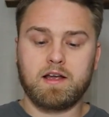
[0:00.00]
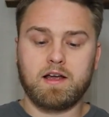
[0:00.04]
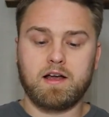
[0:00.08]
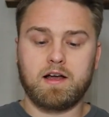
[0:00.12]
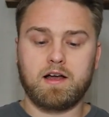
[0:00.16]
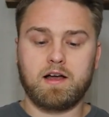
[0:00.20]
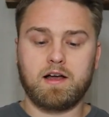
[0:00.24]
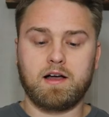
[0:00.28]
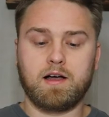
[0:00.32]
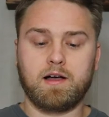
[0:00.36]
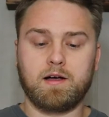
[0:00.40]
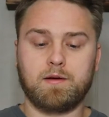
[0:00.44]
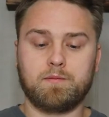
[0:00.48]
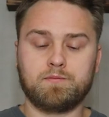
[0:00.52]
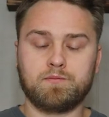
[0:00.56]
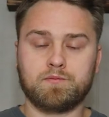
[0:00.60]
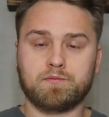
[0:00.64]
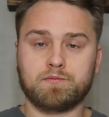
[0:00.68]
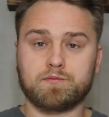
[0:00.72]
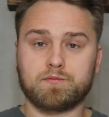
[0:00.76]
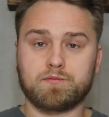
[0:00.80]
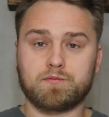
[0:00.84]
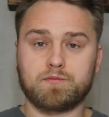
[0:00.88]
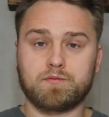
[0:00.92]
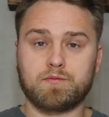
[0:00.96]

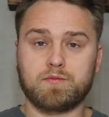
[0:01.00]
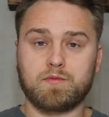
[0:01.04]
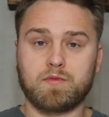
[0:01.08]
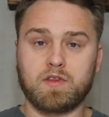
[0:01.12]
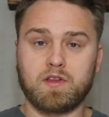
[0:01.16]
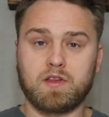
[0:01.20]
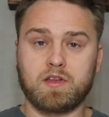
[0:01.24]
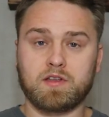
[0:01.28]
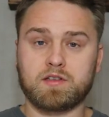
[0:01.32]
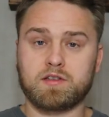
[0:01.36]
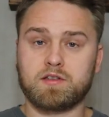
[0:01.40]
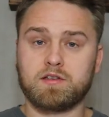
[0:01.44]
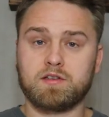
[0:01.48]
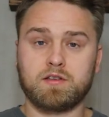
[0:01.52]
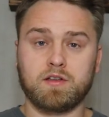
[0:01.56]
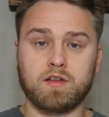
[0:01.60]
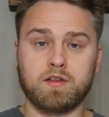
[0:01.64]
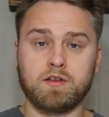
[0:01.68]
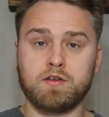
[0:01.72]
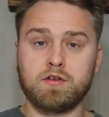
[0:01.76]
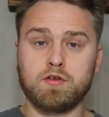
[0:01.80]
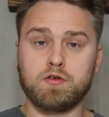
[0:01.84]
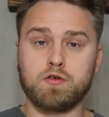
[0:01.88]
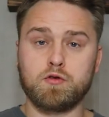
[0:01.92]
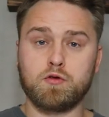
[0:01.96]
This
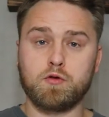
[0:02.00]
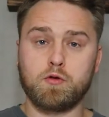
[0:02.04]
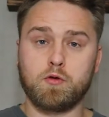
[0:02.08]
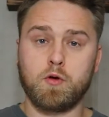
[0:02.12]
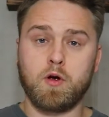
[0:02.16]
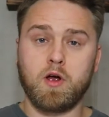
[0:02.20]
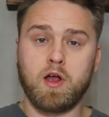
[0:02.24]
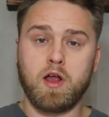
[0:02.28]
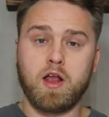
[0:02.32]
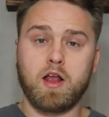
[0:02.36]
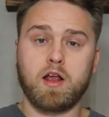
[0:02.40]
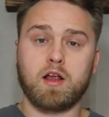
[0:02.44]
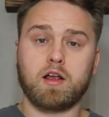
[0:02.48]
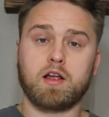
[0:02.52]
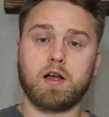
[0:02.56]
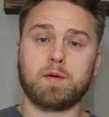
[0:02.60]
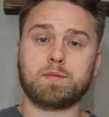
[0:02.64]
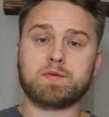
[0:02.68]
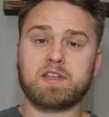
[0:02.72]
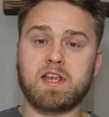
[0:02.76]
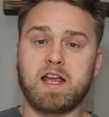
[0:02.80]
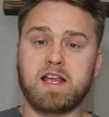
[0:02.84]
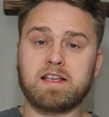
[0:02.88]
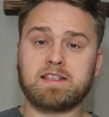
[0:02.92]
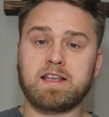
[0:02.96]
the new
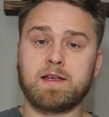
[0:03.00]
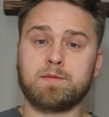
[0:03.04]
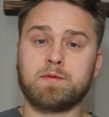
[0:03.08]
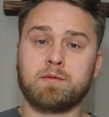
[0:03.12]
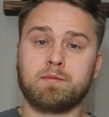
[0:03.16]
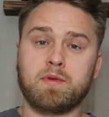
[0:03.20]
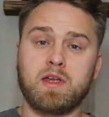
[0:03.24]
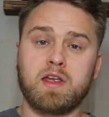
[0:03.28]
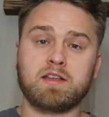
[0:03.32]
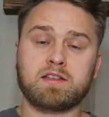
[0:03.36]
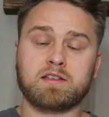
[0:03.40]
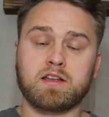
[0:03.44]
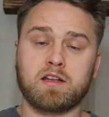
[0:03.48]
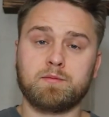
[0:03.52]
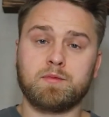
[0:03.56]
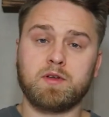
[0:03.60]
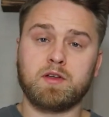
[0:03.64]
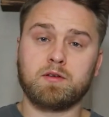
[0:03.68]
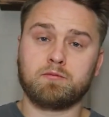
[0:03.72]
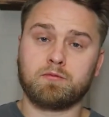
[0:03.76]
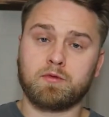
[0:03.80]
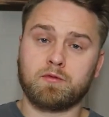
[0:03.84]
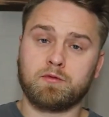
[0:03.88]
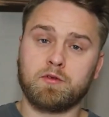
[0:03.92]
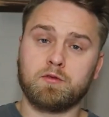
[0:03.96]
Cup Size MMA is going to
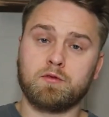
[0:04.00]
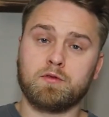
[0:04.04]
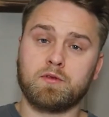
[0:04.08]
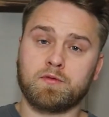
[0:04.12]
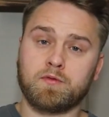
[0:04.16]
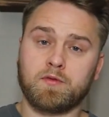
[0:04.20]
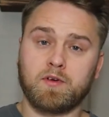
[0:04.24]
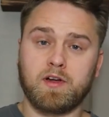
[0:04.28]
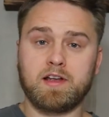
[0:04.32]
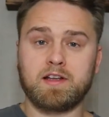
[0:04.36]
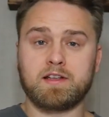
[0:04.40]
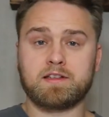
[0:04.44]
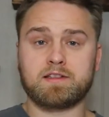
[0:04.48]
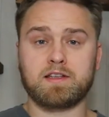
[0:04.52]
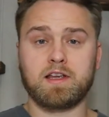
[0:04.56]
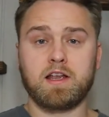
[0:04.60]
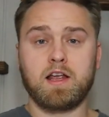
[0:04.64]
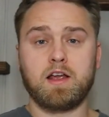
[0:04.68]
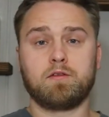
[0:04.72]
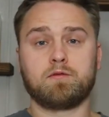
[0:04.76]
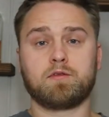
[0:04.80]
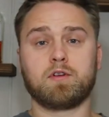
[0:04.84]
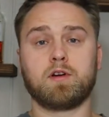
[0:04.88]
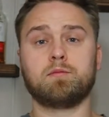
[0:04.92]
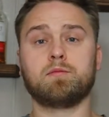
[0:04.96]
be reviewing the fights
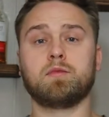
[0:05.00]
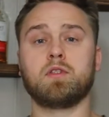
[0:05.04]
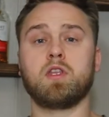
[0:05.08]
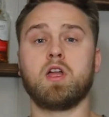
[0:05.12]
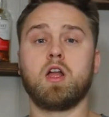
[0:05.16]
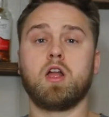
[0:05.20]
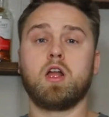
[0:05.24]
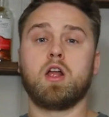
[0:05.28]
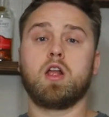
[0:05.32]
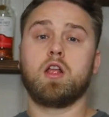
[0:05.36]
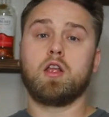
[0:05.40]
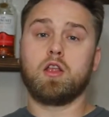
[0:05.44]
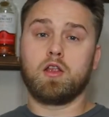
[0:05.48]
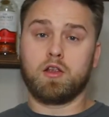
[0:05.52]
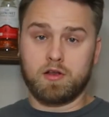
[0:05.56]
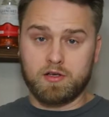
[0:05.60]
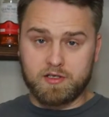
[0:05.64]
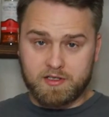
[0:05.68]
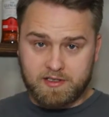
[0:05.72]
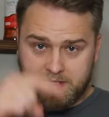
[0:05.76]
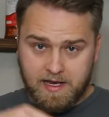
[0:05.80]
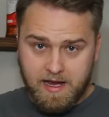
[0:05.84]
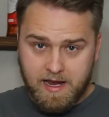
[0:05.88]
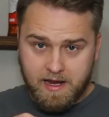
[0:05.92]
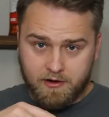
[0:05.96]
from
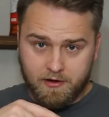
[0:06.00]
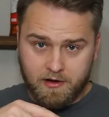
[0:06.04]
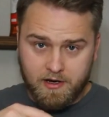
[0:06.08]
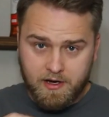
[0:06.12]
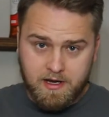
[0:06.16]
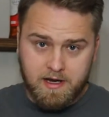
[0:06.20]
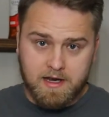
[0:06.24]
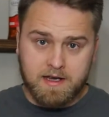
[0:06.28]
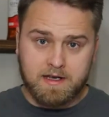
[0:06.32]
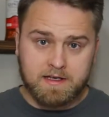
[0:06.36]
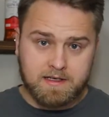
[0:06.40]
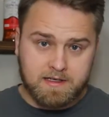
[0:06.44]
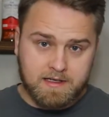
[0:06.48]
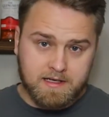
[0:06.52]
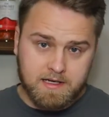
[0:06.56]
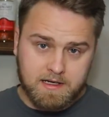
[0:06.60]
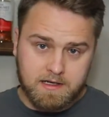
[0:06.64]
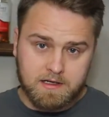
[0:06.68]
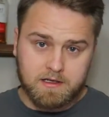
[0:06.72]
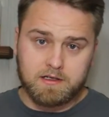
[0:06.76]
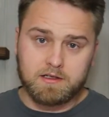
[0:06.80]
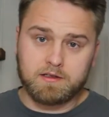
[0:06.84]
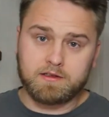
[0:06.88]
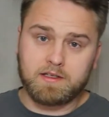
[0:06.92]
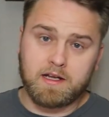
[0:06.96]
Saturday
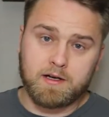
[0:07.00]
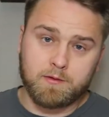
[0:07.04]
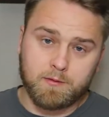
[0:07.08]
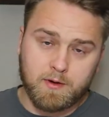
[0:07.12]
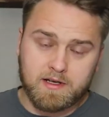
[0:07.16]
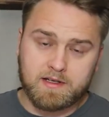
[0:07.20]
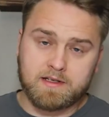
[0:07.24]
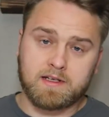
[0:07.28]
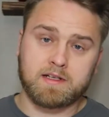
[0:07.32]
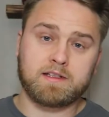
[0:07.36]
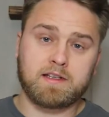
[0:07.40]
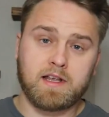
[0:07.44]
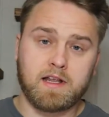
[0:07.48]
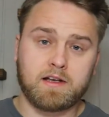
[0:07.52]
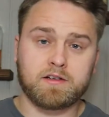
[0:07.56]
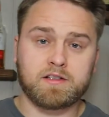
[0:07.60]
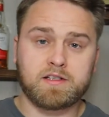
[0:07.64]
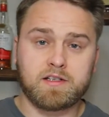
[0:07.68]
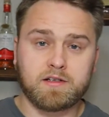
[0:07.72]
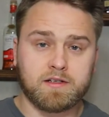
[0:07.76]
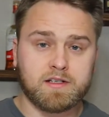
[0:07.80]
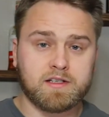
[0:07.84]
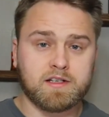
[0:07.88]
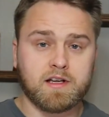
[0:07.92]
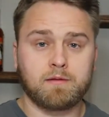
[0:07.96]
until Dana White's Contender
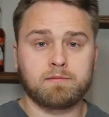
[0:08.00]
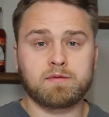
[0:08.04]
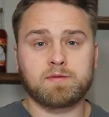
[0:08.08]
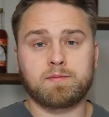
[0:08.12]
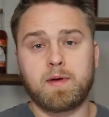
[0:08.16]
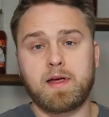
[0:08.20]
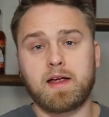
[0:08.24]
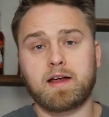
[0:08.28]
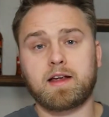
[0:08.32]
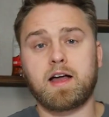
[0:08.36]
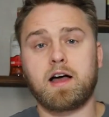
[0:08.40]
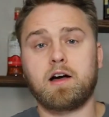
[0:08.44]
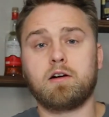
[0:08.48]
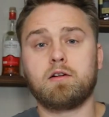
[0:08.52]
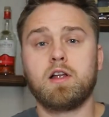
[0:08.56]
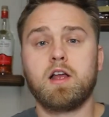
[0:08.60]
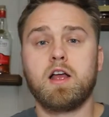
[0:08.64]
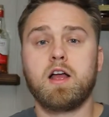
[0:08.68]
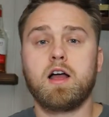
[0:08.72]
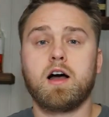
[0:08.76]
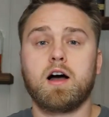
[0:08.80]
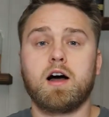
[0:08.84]
Series comes back out.